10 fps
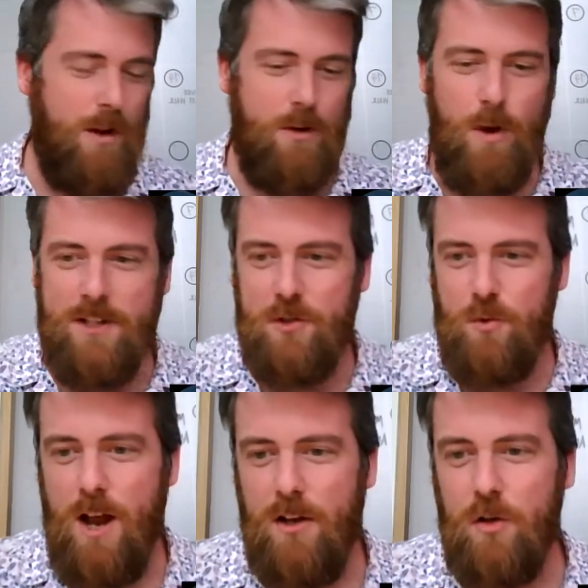
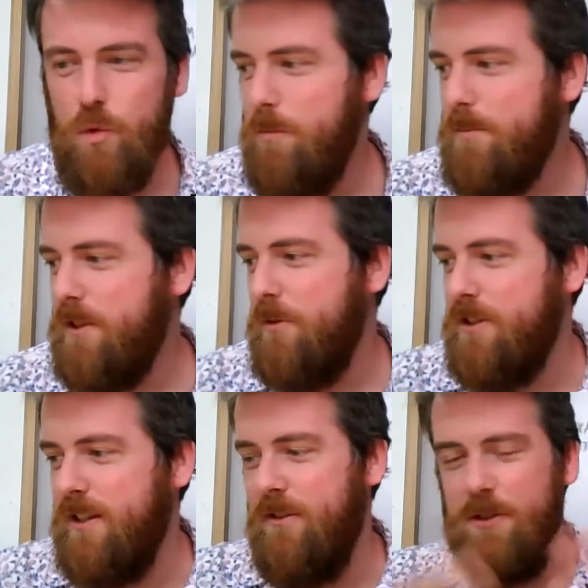restaurant groups. It
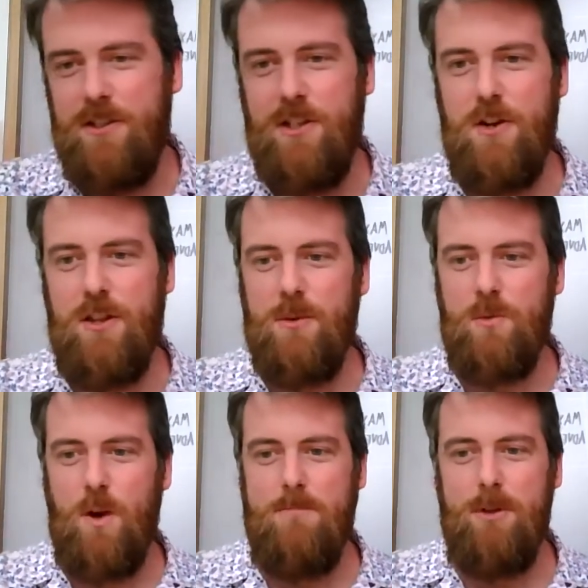was you know, there was
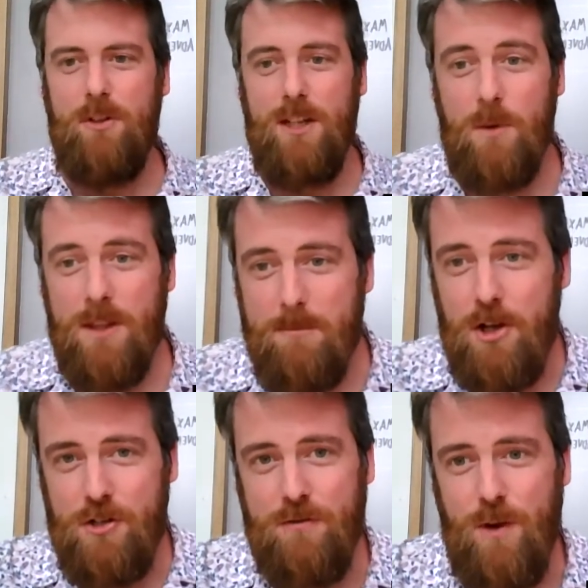one building with a
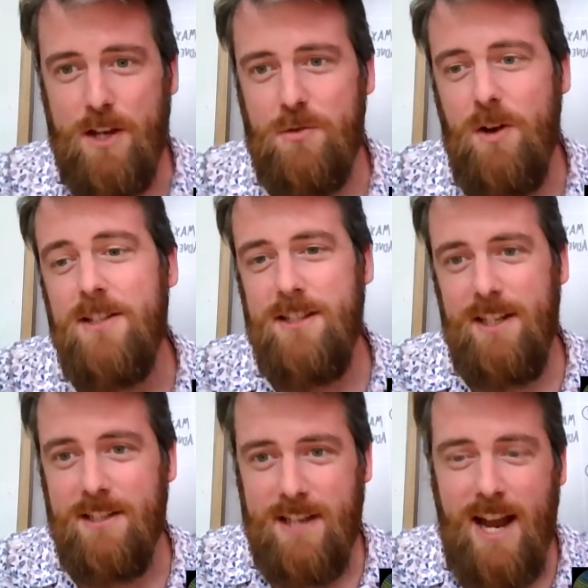bunch of restaurants
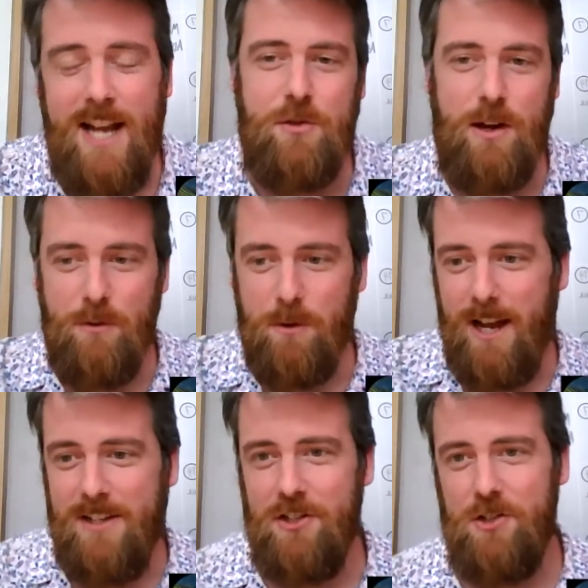inside, so everyone
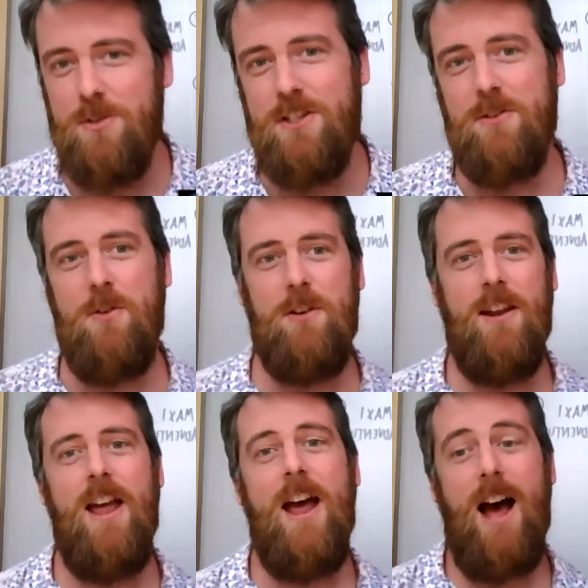got to choose their own
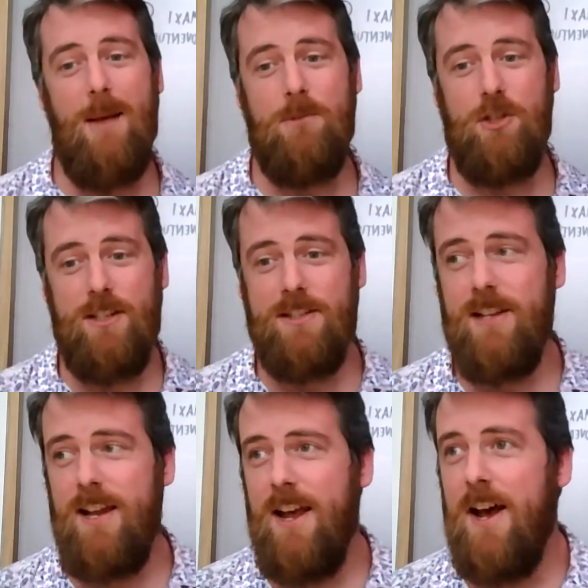options.
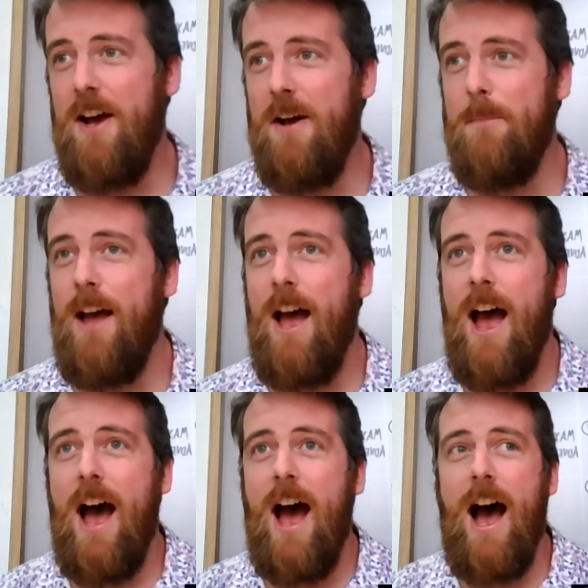
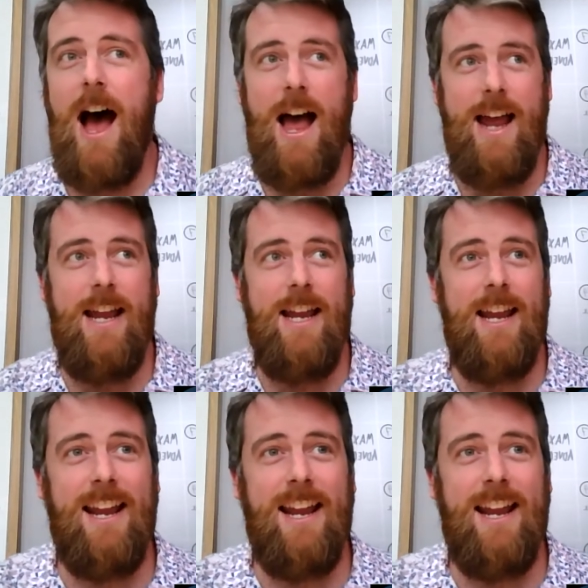I